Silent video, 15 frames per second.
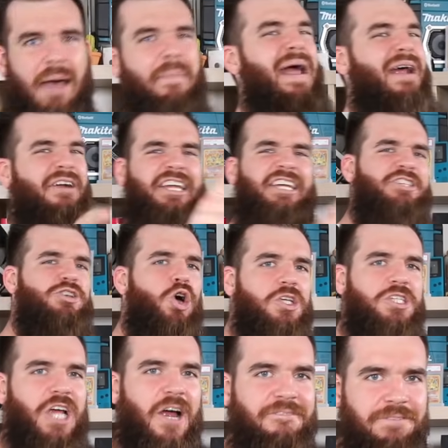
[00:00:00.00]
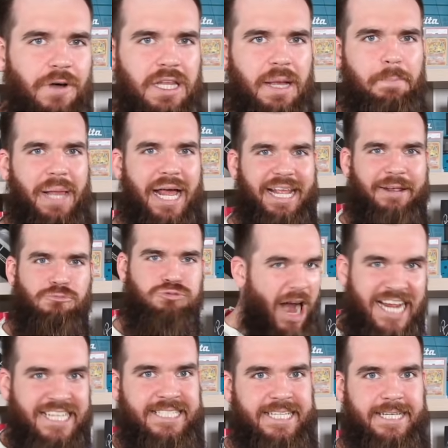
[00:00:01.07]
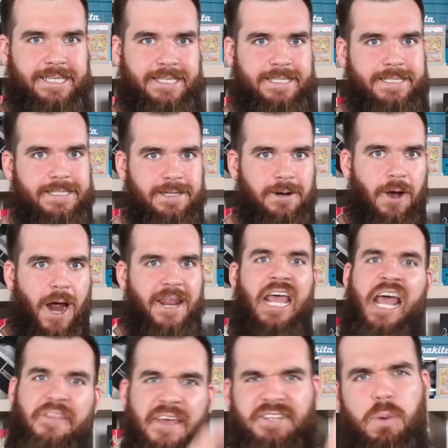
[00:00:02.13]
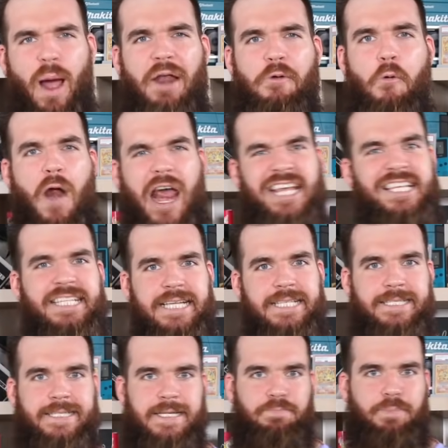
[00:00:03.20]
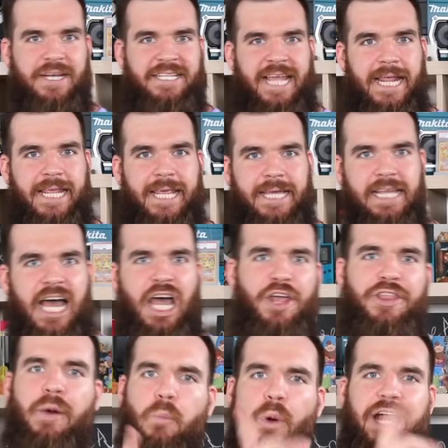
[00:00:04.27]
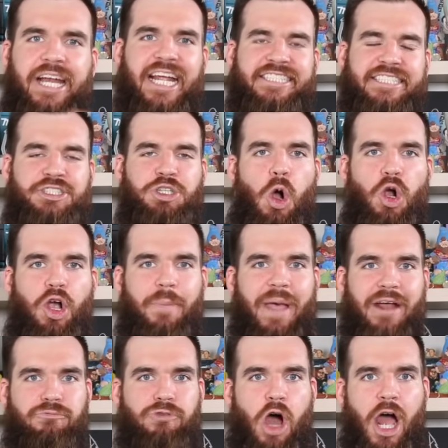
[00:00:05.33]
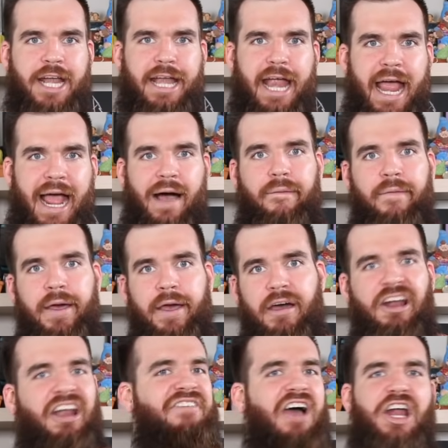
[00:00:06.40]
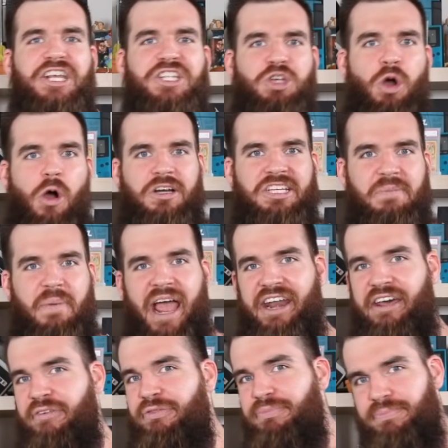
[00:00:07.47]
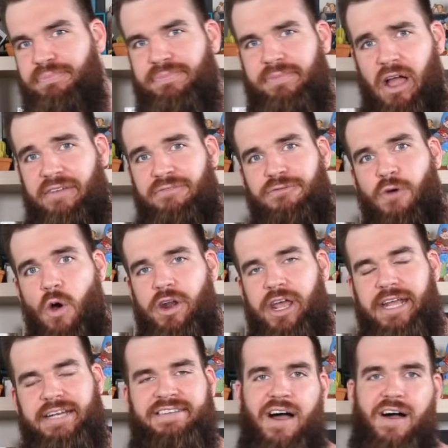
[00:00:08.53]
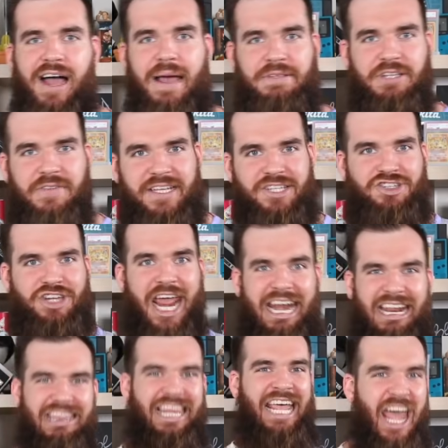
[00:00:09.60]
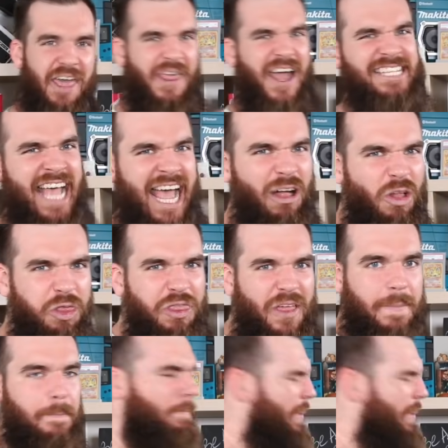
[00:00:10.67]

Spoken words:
America's also full of bloody racists, all right? There's one racist in particular that we need to talk about right now. And I've only talked about her like 14 times on this channel, and that's healthy